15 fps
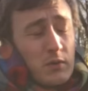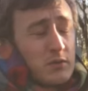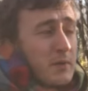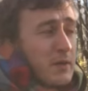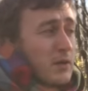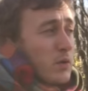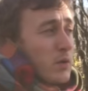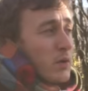what's
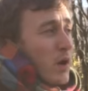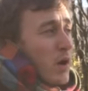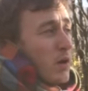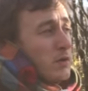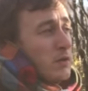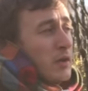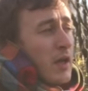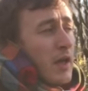been going
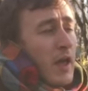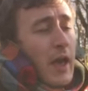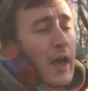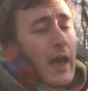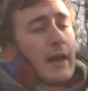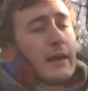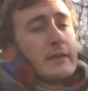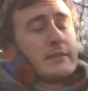on,
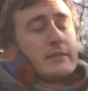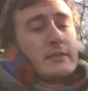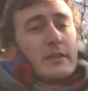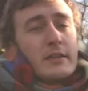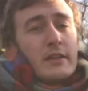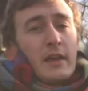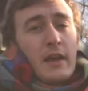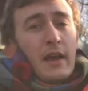and
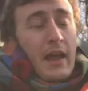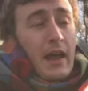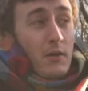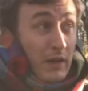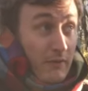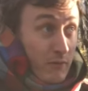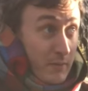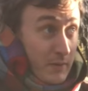and
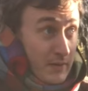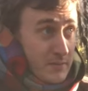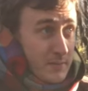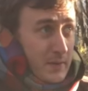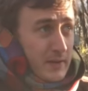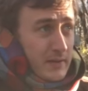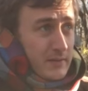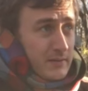how everybody's
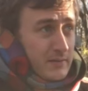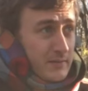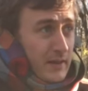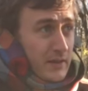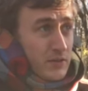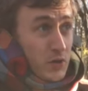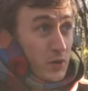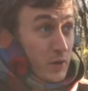been
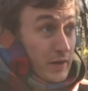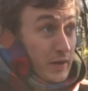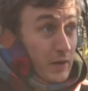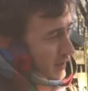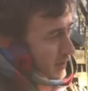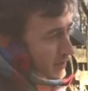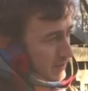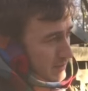enjoying
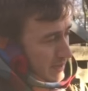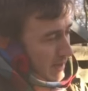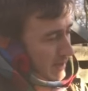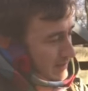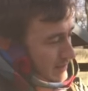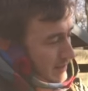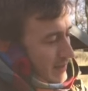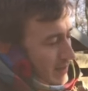it. Tell
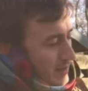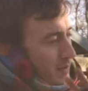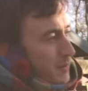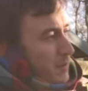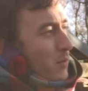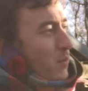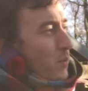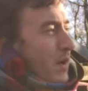us a little bit
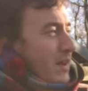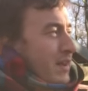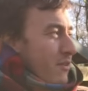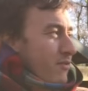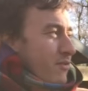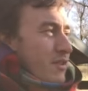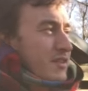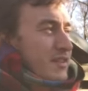about when you
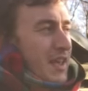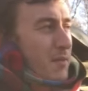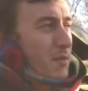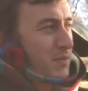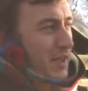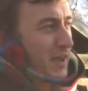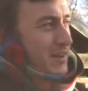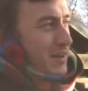first came up
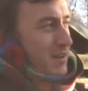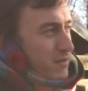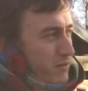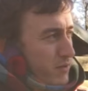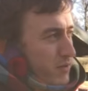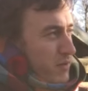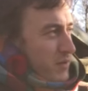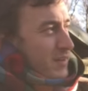with the idea
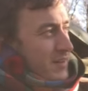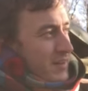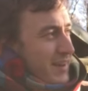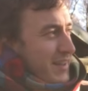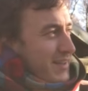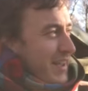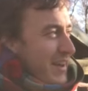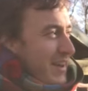of going.
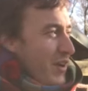Let's get